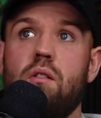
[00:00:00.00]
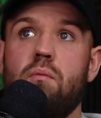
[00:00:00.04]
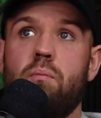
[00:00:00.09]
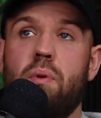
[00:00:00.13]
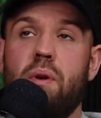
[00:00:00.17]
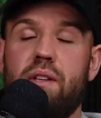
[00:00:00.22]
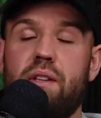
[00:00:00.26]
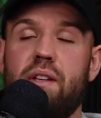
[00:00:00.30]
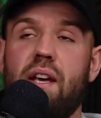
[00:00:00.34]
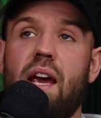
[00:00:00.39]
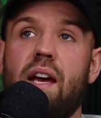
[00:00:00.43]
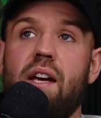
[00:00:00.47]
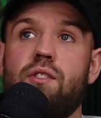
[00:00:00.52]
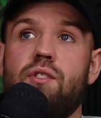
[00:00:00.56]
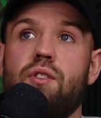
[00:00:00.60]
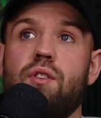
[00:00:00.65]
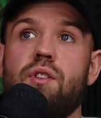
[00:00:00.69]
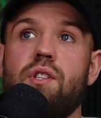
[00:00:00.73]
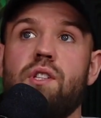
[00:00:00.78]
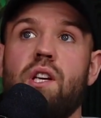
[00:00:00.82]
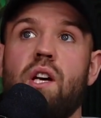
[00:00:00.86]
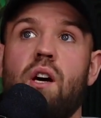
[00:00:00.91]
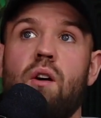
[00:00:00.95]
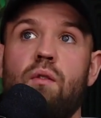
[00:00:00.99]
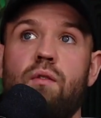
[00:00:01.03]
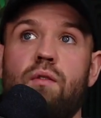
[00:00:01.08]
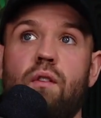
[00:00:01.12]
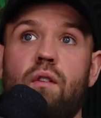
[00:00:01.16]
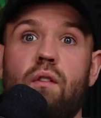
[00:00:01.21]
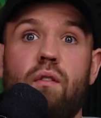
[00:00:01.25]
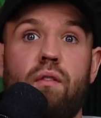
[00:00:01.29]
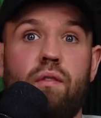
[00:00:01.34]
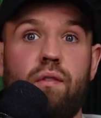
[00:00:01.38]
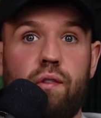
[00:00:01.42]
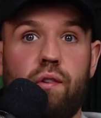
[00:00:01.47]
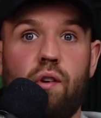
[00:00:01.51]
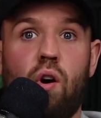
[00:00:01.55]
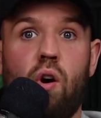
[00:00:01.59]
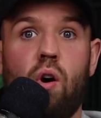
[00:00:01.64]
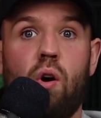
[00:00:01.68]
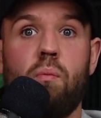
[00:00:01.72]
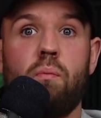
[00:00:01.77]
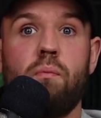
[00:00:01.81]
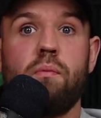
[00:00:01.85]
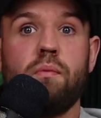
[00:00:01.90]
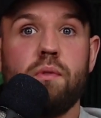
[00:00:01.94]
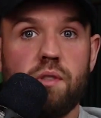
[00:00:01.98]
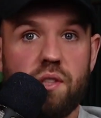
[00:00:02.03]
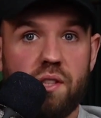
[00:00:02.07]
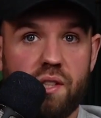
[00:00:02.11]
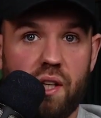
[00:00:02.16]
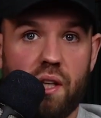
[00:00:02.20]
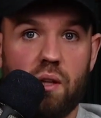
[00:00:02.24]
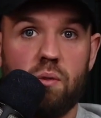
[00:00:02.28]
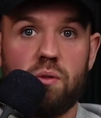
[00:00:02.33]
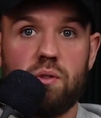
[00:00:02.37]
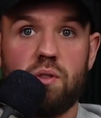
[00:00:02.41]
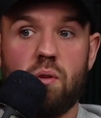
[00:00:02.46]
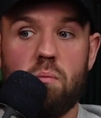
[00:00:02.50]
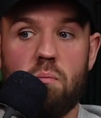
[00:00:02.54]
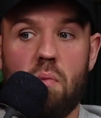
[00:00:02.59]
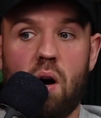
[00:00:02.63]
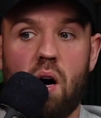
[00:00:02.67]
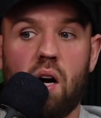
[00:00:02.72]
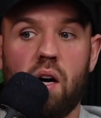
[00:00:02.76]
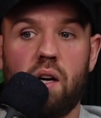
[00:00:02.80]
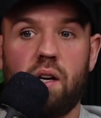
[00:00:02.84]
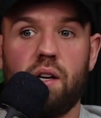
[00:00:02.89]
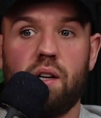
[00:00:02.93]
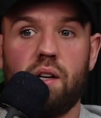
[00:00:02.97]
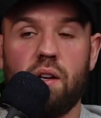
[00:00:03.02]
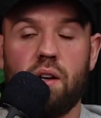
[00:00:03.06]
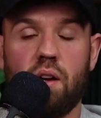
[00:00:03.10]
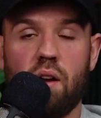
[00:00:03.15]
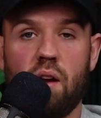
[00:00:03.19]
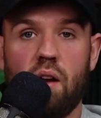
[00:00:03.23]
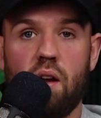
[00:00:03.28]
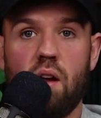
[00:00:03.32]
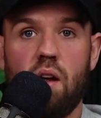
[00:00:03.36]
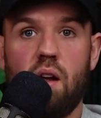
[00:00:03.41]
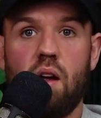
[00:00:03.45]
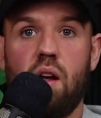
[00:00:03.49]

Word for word: protect yourself from sales and marketing